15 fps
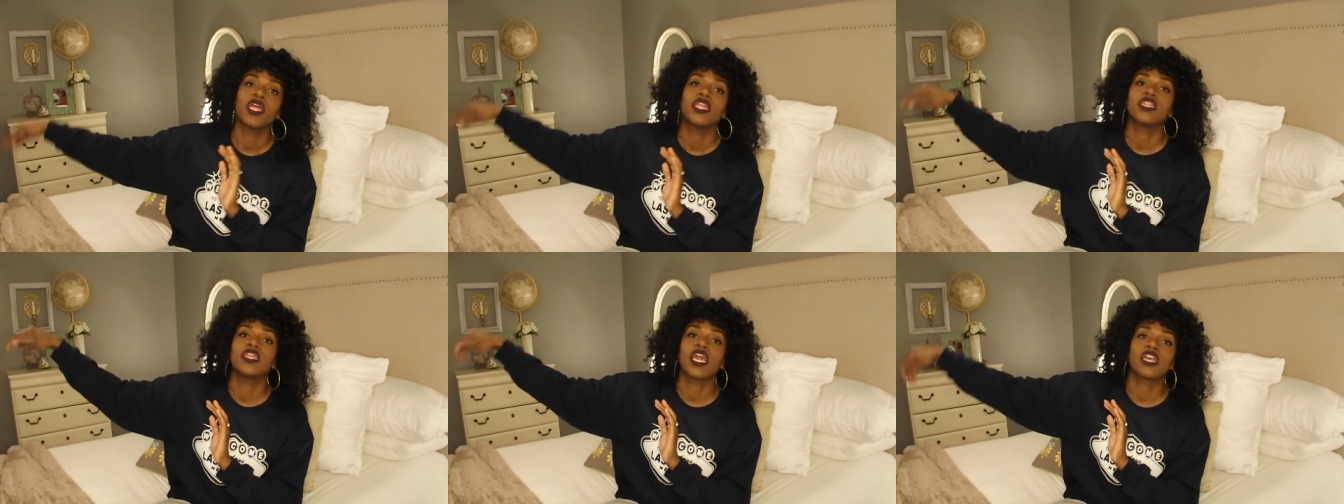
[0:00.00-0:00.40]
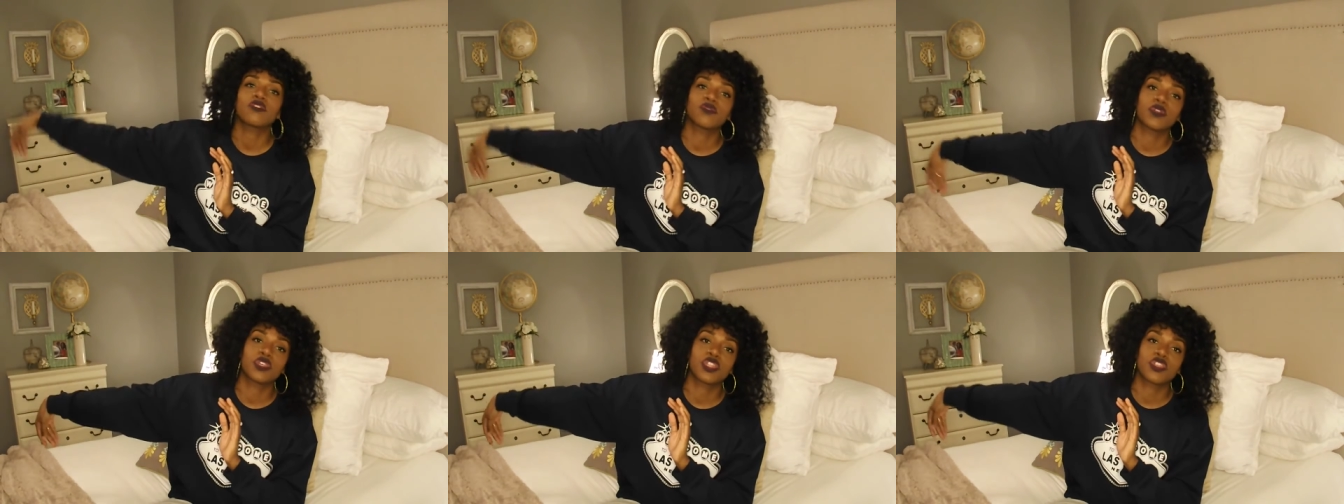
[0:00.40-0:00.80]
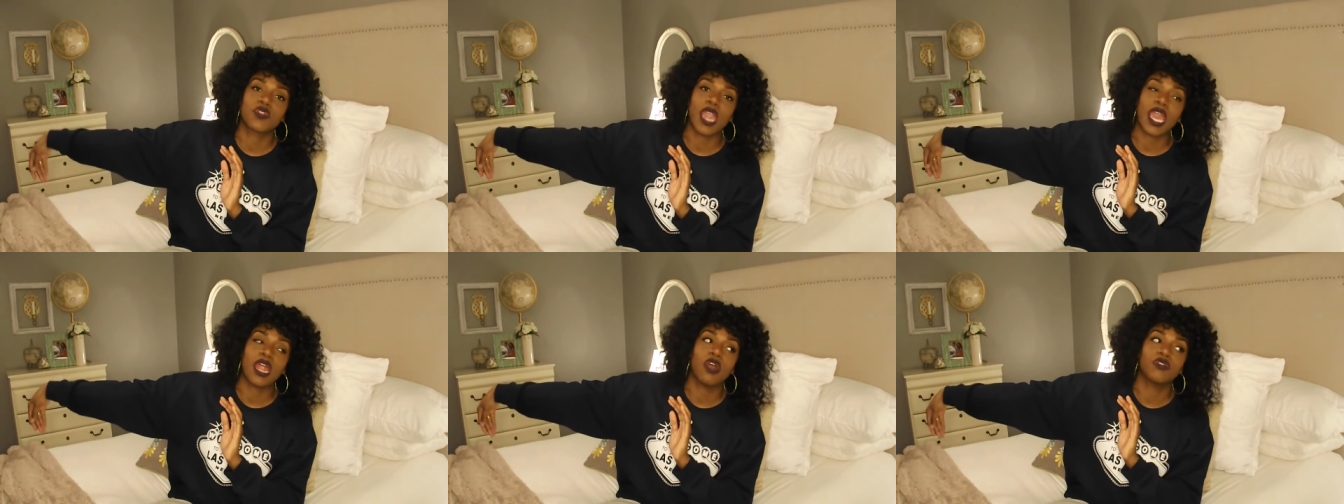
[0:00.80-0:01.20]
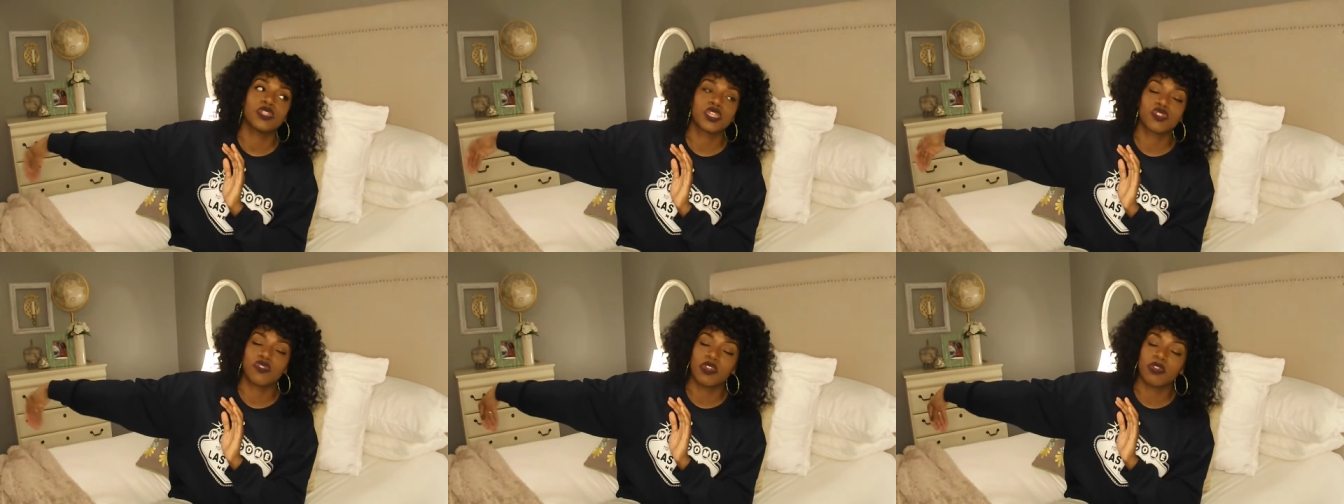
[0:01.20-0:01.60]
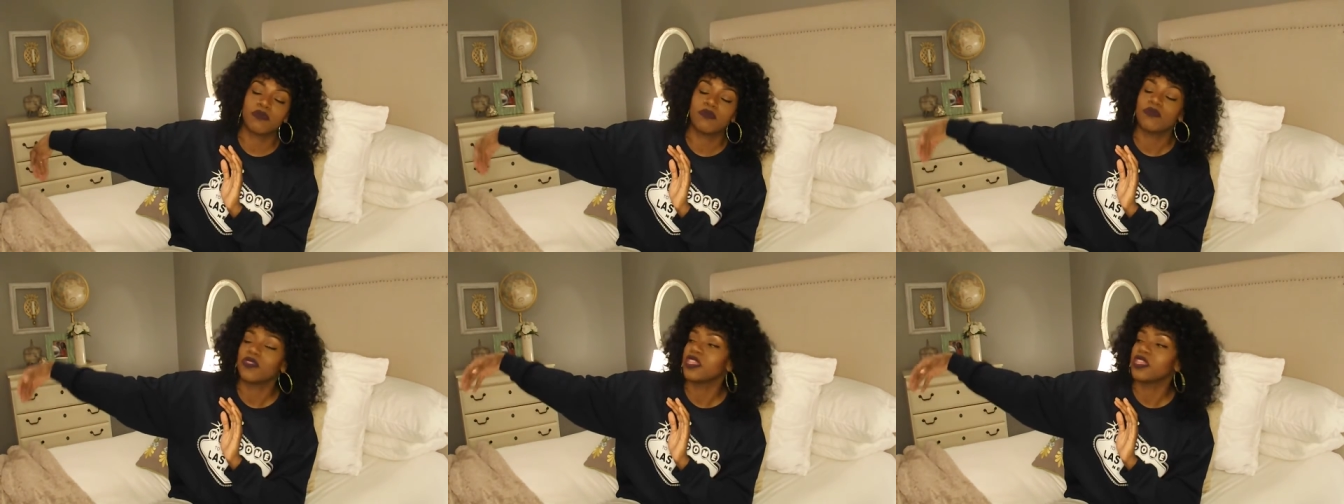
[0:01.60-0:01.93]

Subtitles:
That's where on the strip,